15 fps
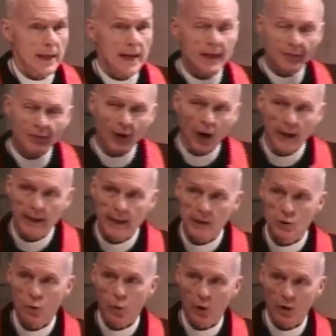He thought
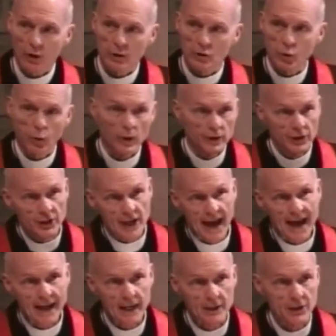his words would
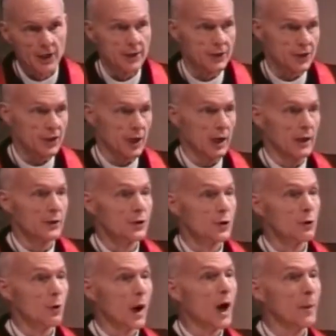challenge his son
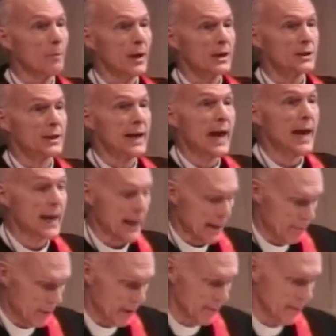to up his
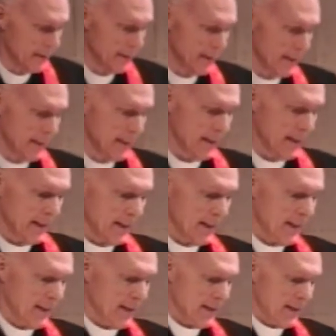game.
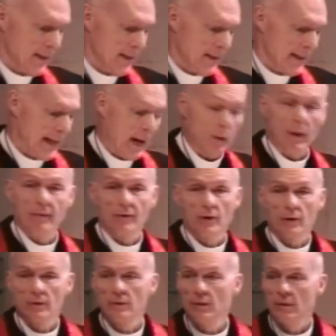
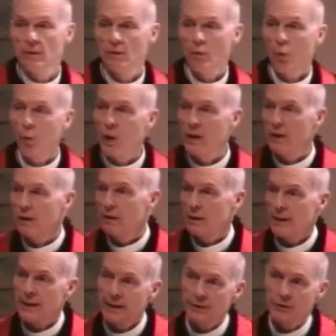However,
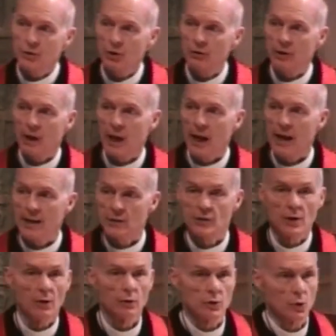Will
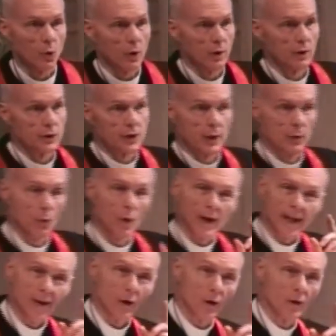internalized those words, and what
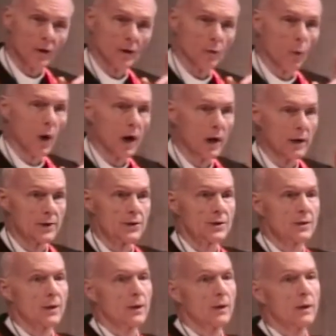he heard
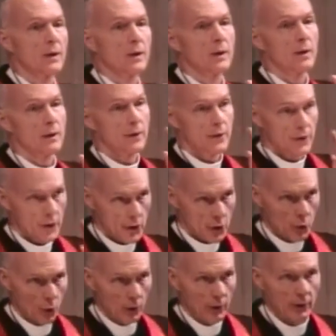was,
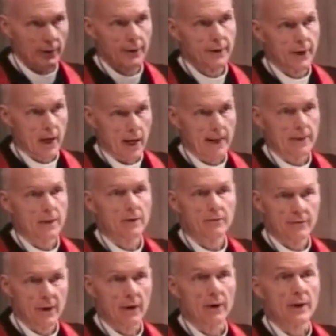"You're not
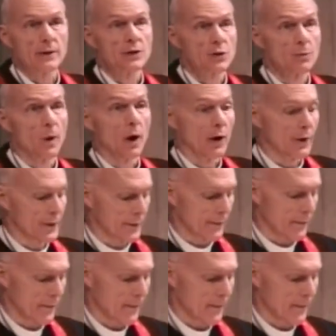very smart."